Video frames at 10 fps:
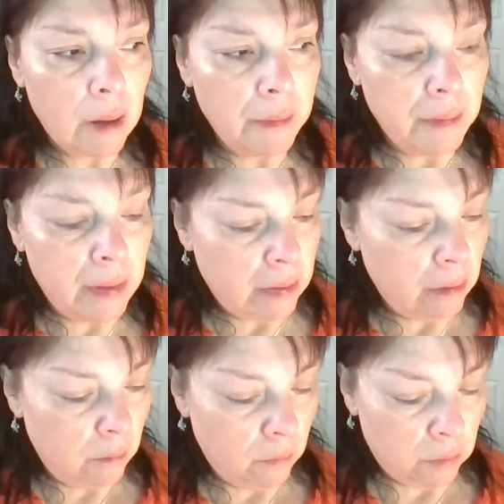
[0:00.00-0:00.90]
And then
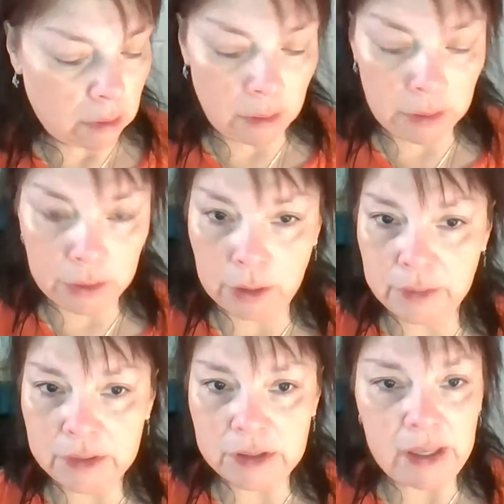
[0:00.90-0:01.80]
all the
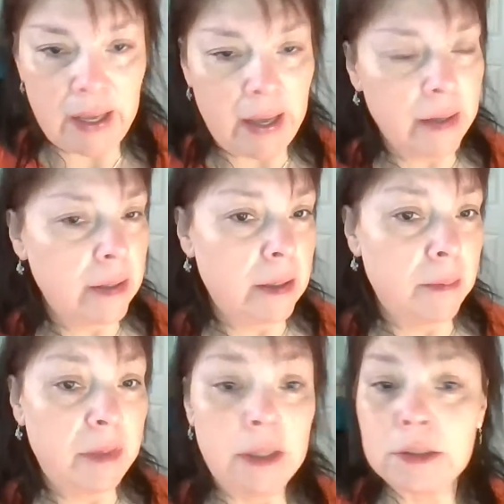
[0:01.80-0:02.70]
courage he had in
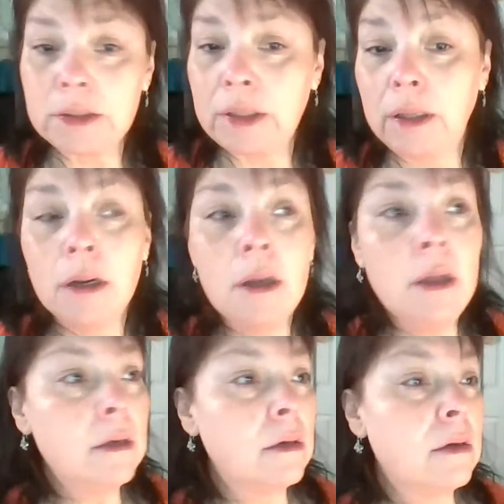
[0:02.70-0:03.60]
him, and he said,
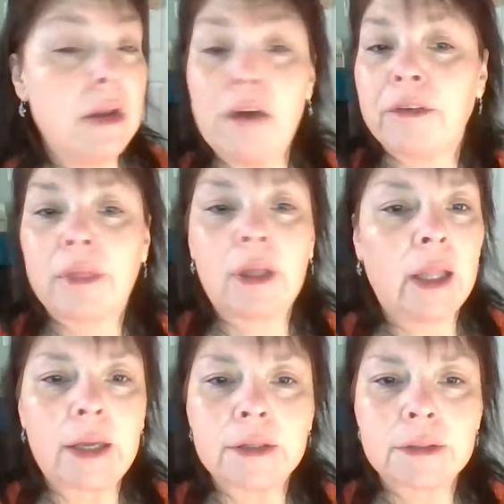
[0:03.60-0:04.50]

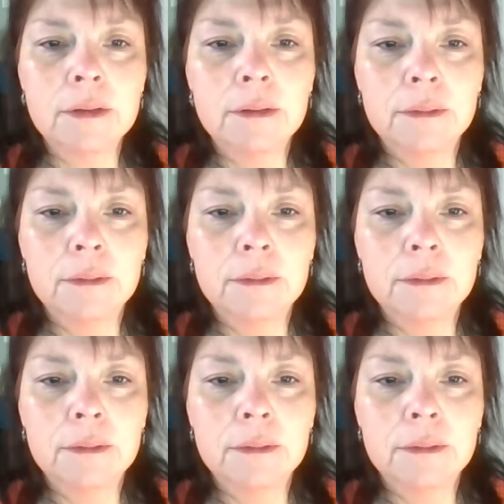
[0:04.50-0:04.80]
nevertheless.